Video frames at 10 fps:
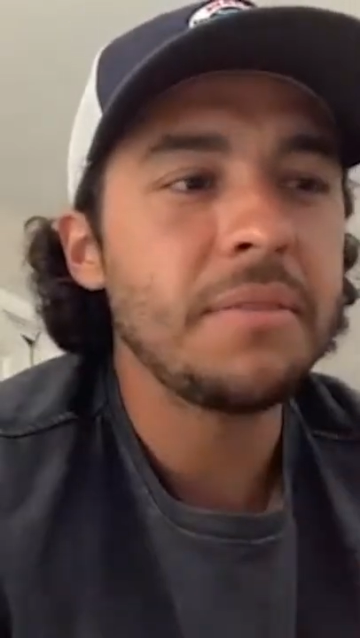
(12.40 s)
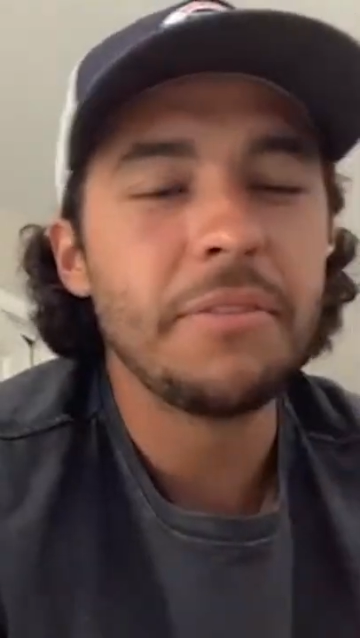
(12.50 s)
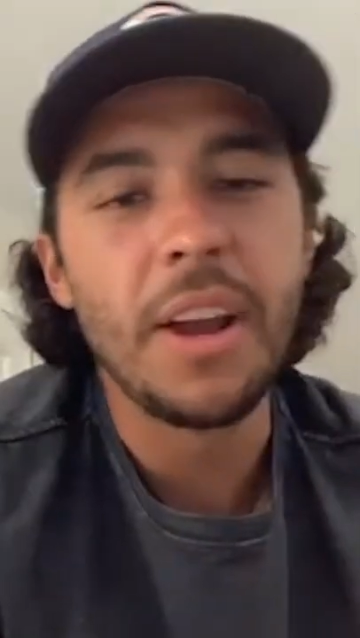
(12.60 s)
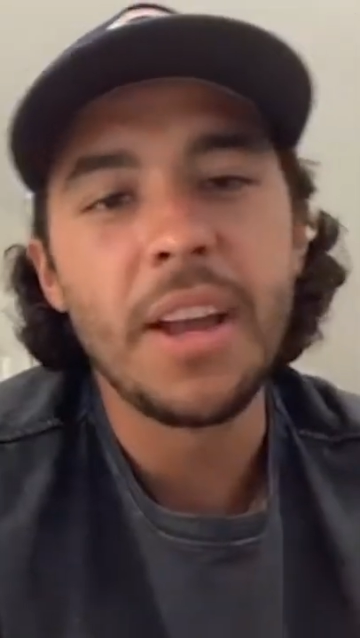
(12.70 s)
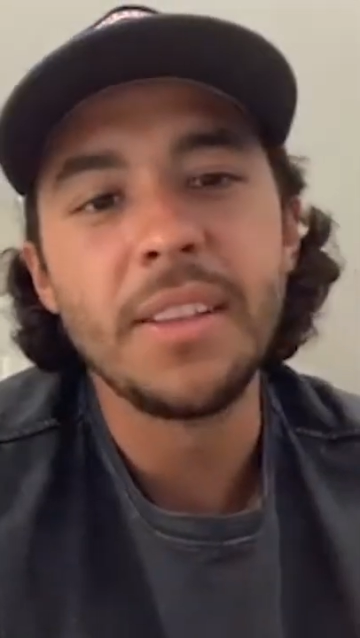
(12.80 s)

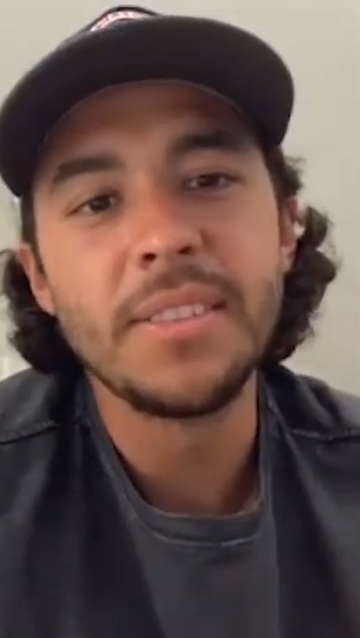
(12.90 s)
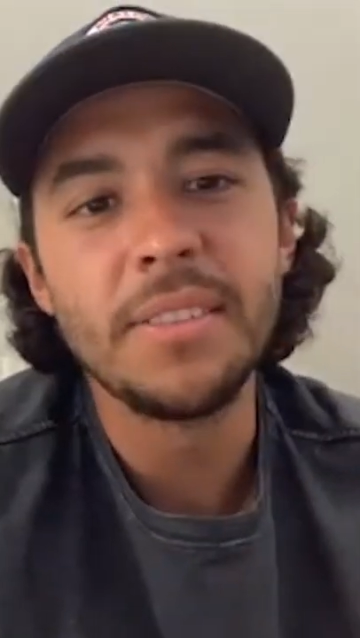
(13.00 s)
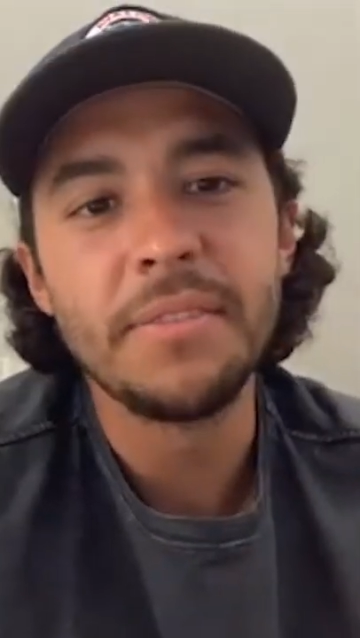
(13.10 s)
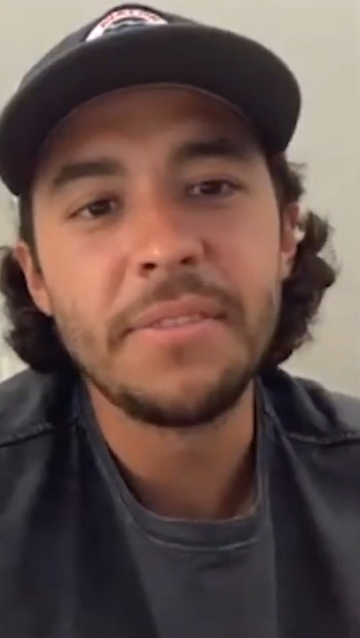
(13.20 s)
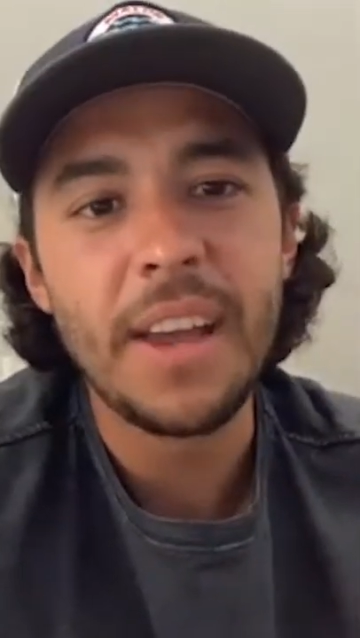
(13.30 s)
friends
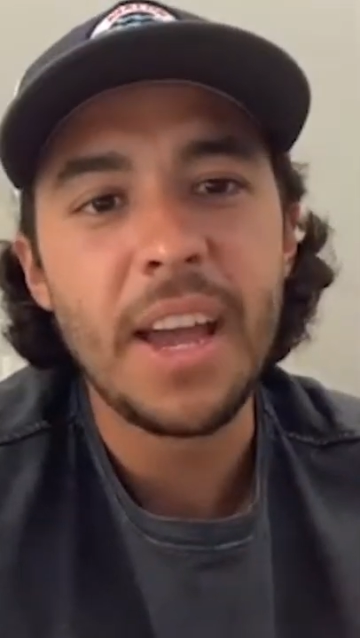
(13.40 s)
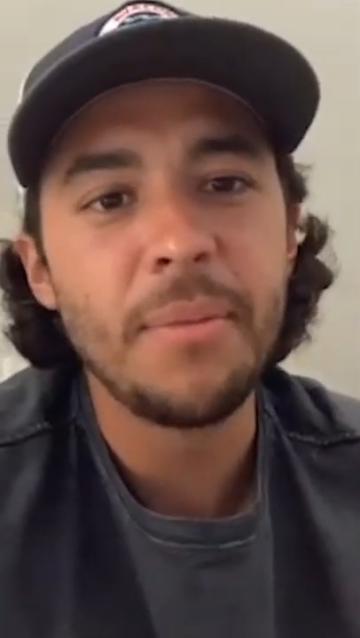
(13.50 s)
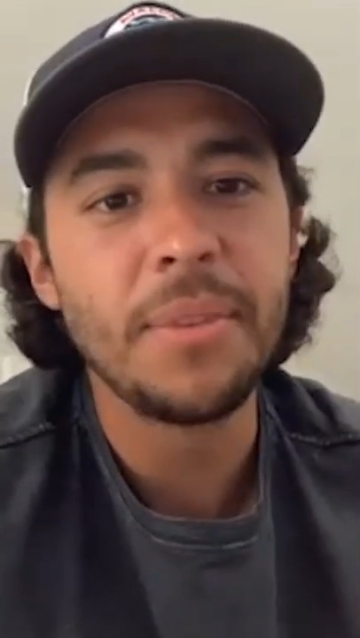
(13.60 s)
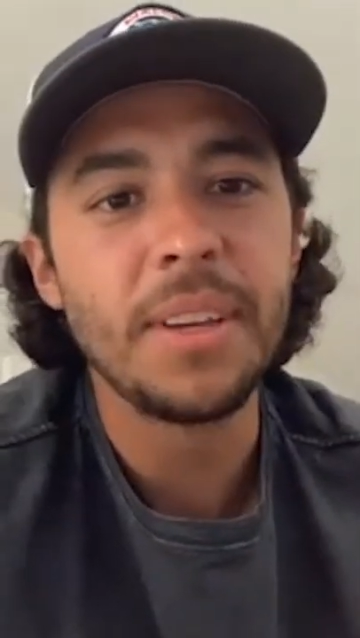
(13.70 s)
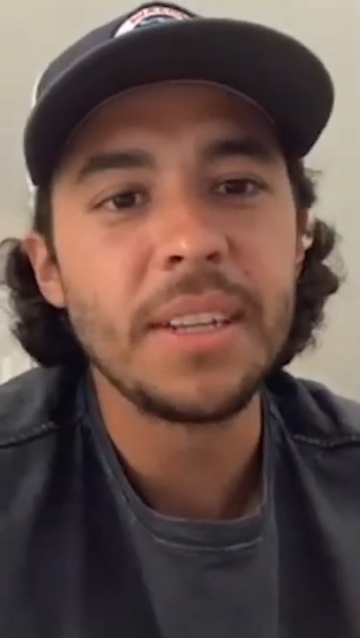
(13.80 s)
and
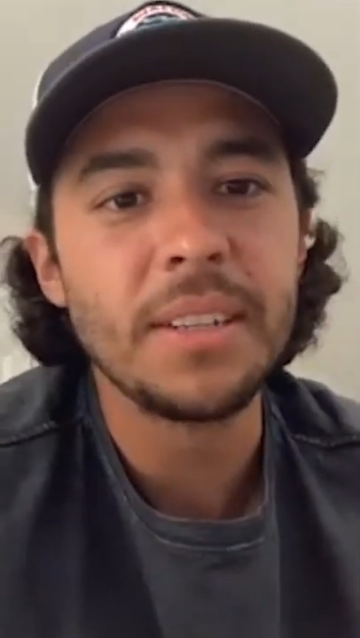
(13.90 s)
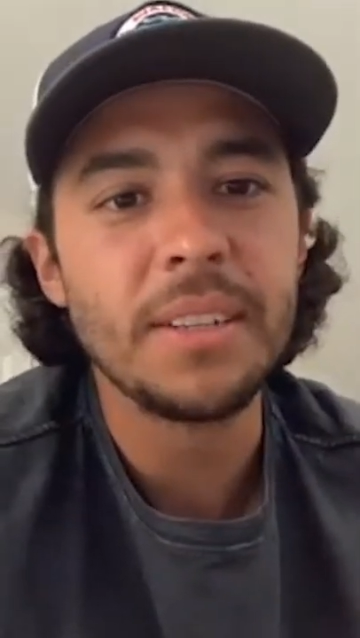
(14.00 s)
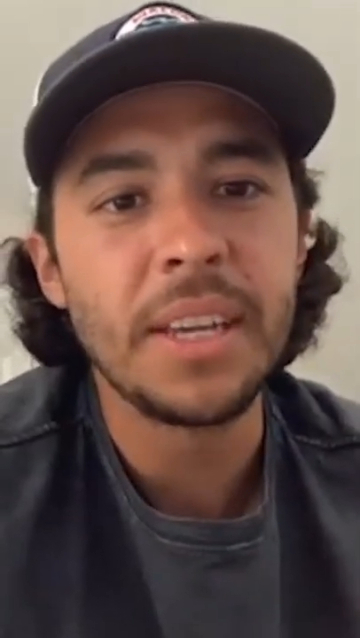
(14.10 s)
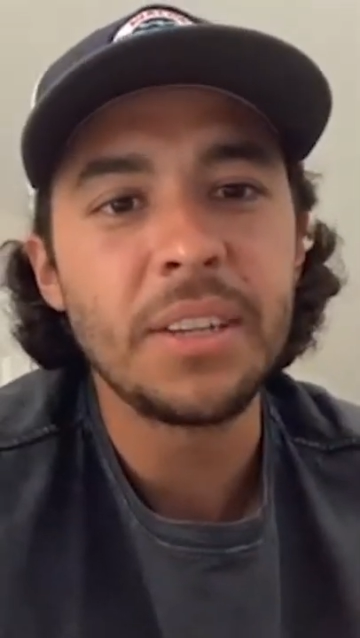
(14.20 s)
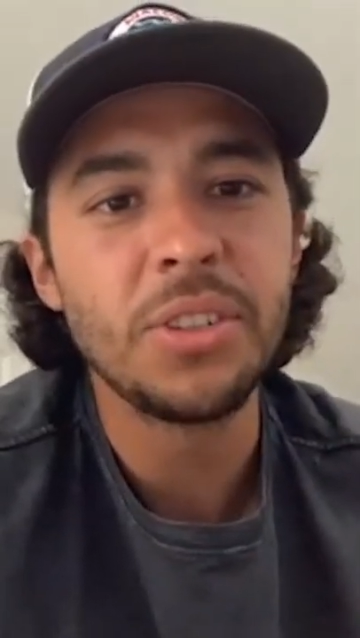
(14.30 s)
family and
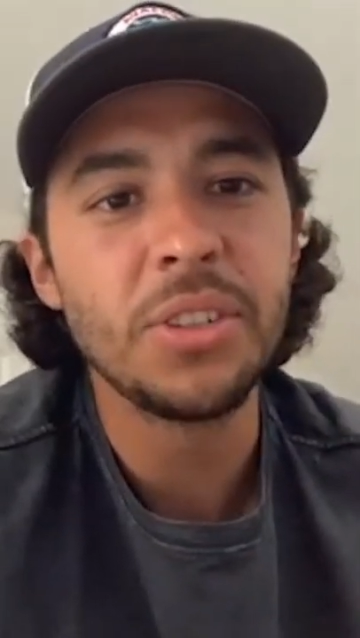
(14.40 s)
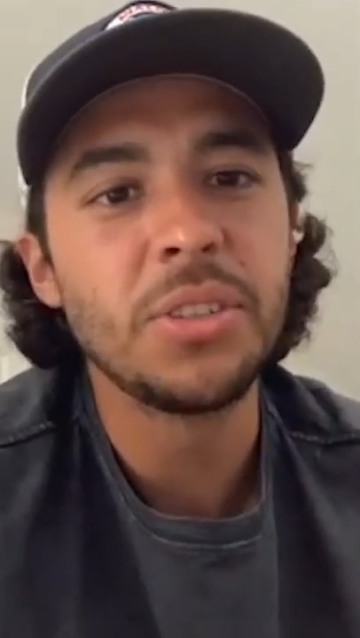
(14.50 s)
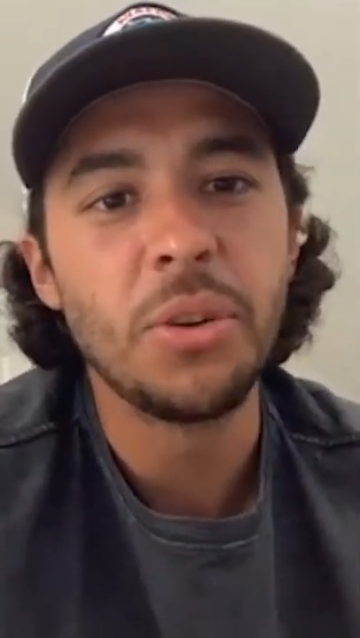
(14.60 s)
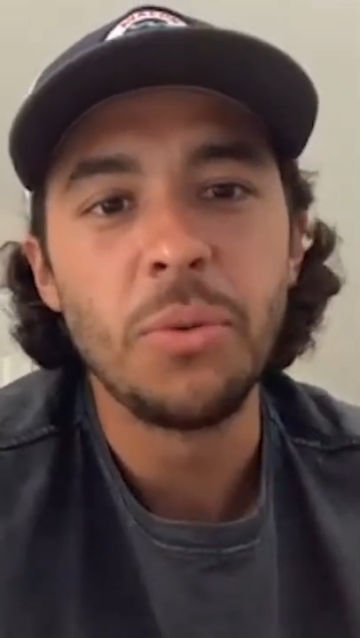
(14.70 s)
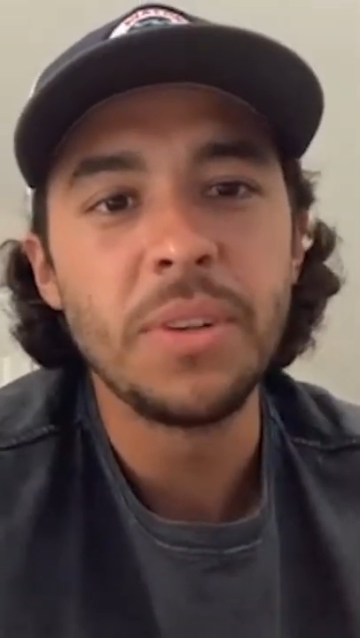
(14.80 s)
like yeah. just
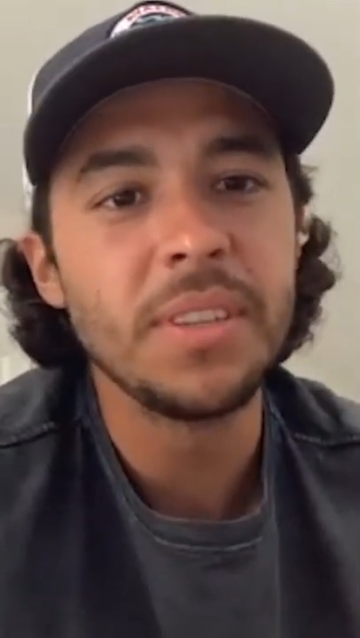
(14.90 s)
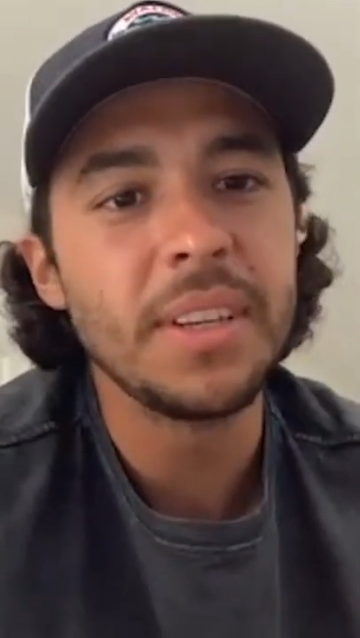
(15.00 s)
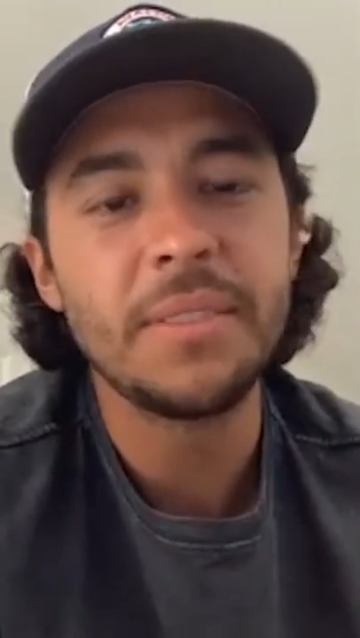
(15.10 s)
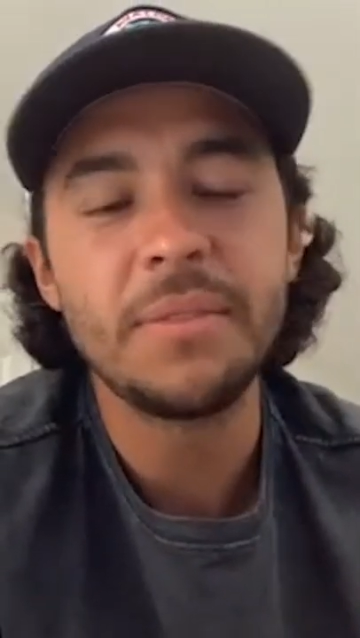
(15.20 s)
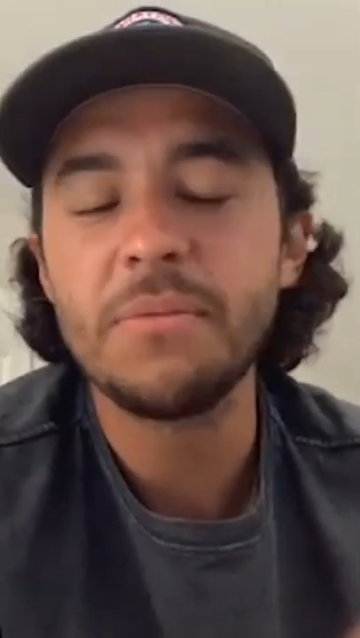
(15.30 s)
always
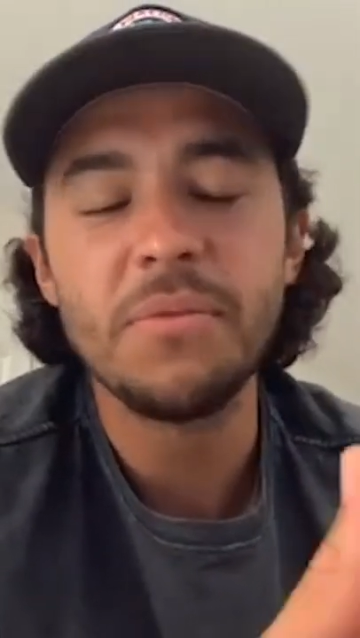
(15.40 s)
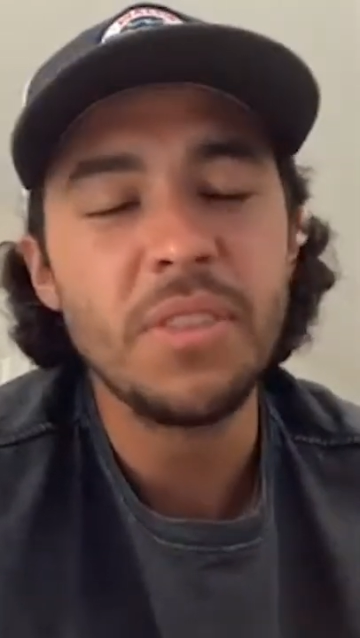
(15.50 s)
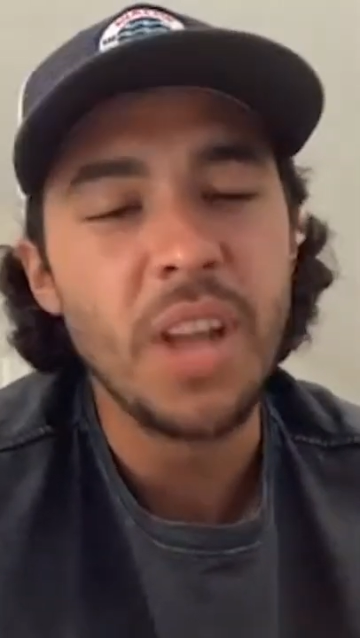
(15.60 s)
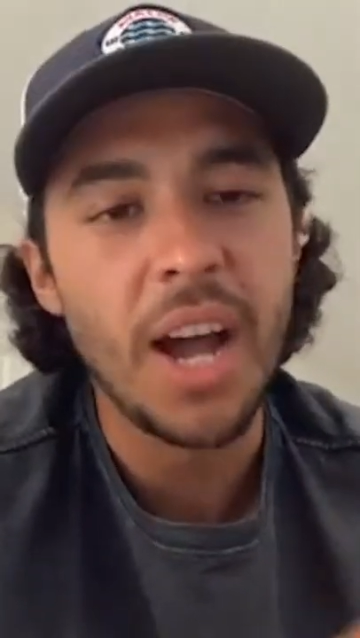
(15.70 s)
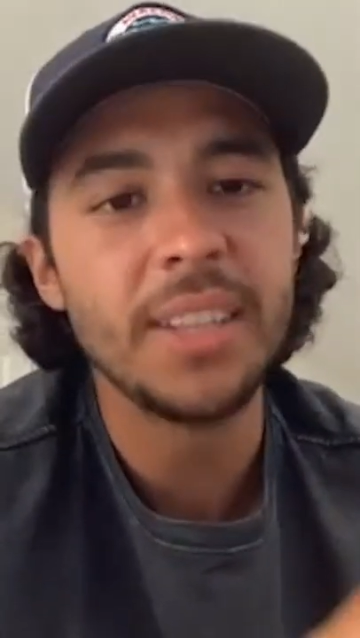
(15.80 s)
like
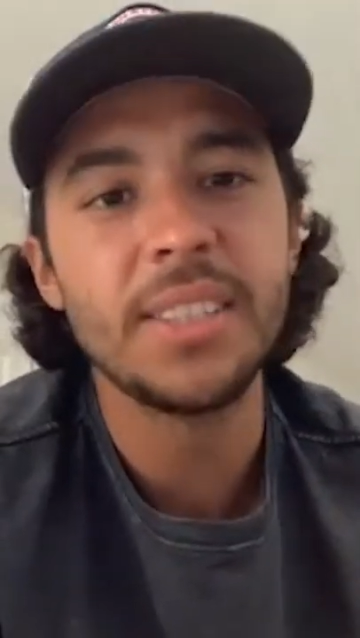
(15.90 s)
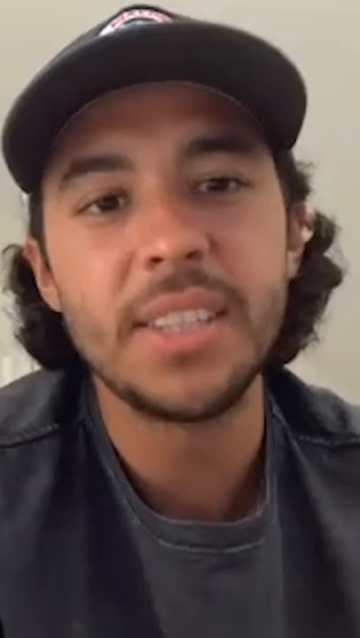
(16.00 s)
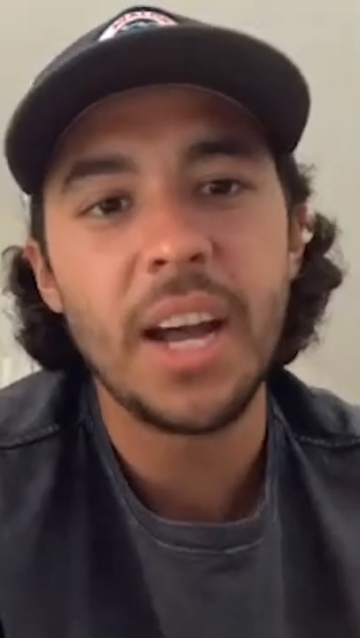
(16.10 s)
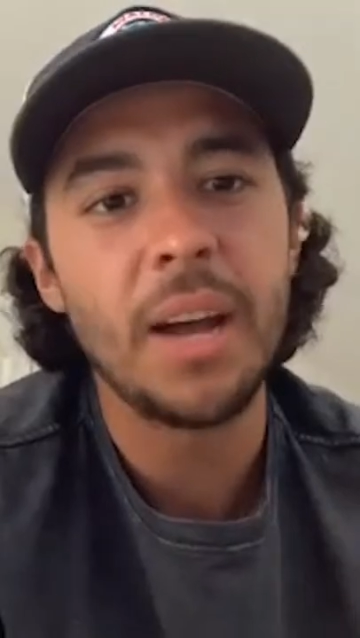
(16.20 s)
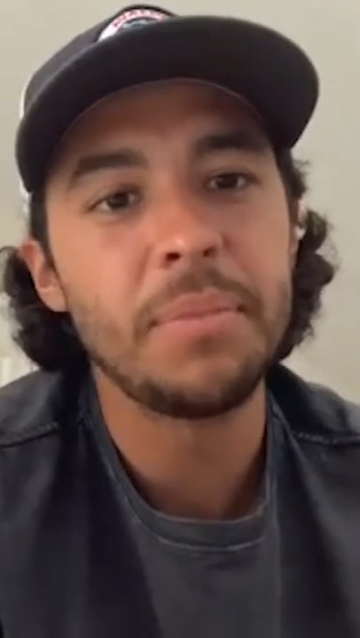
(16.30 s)

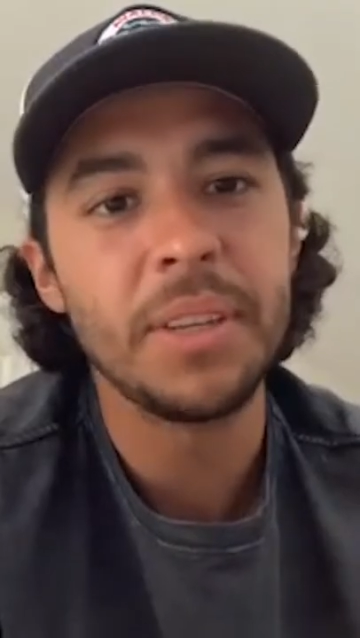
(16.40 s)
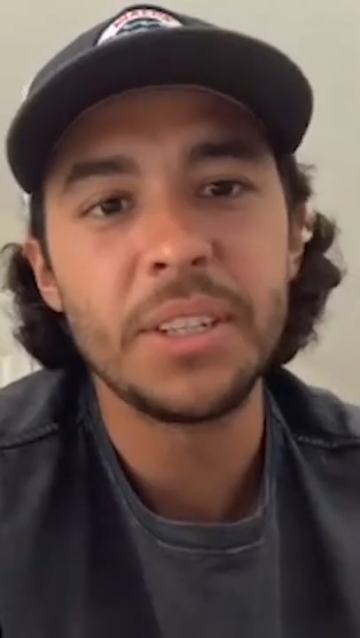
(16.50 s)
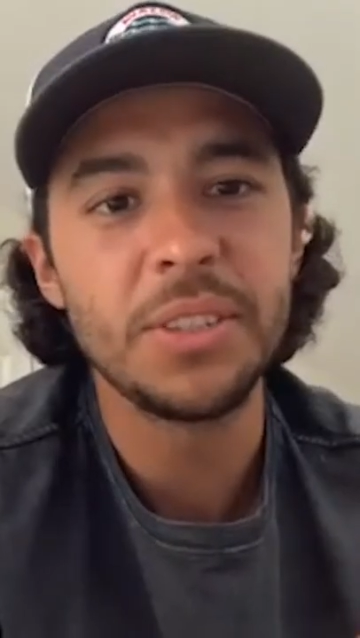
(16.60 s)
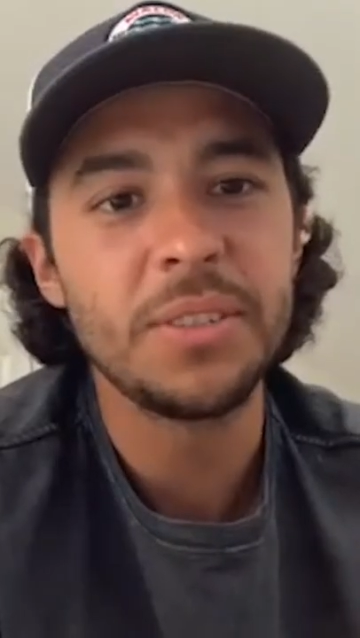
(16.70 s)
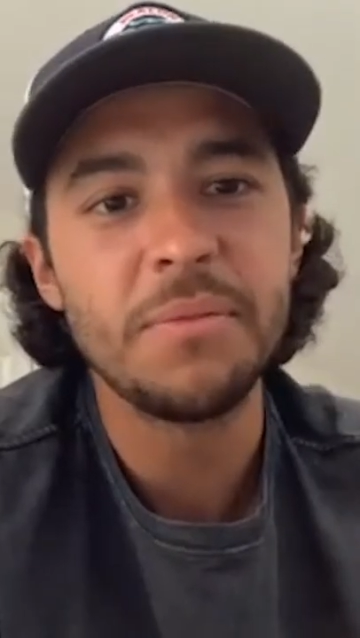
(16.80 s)
nonstop, like
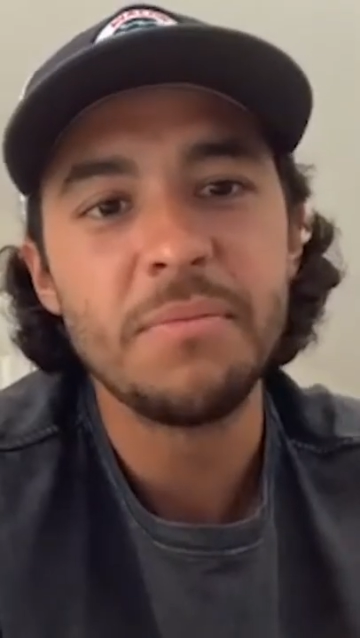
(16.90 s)
just